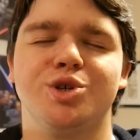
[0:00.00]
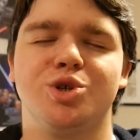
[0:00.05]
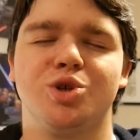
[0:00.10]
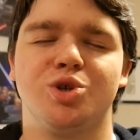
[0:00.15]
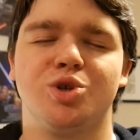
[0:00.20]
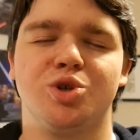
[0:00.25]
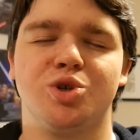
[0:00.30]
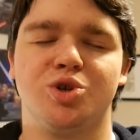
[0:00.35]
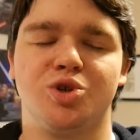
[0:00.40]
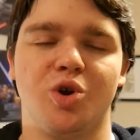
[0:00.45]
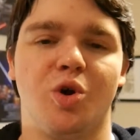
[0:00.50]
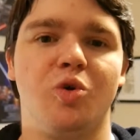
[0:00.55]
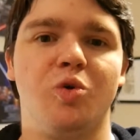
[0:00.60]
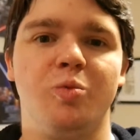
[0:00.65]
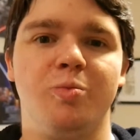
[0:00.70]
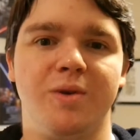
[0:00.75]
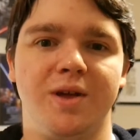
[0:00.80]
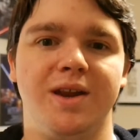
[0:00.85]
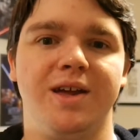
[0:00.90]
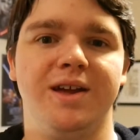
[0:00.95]
so
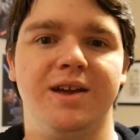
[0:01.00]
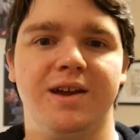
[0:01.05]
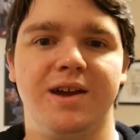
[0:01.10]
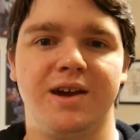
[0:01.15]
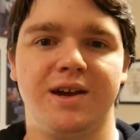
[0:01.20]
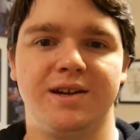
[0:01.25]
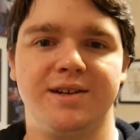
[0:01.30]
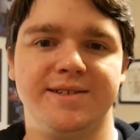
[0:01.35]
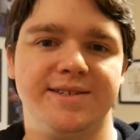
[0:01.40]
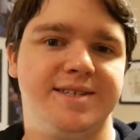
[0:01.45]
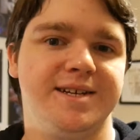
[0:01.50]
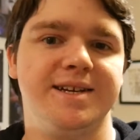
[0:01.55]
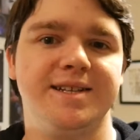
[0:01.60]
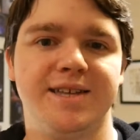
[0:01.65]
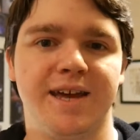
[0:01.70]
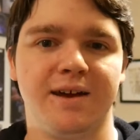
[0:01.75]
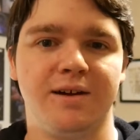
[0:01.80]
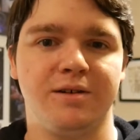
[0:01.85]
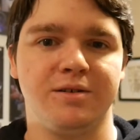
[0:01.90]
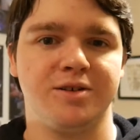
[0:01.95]
many
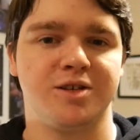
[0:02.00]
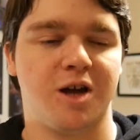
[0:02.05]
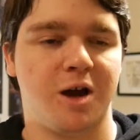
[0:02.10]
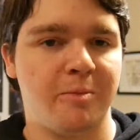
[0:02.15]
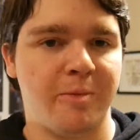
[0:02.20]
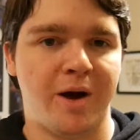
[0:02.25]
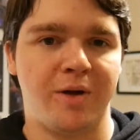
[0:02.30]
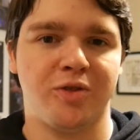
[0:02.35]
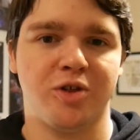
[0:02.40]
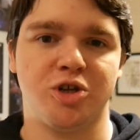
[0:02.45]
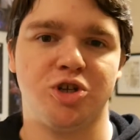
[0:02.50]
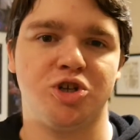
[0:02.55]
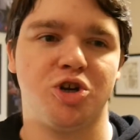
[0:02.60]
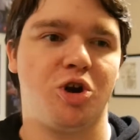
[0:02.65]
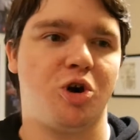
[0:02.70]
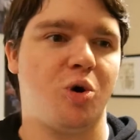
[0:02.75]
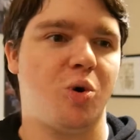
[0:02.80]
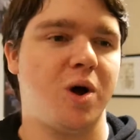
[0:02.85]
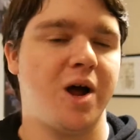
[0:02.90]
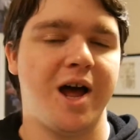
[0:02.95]
details about the
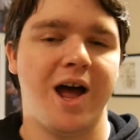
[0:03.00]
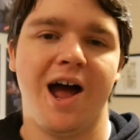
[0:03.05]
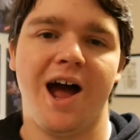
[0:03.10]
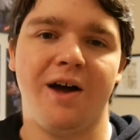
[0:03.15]
show.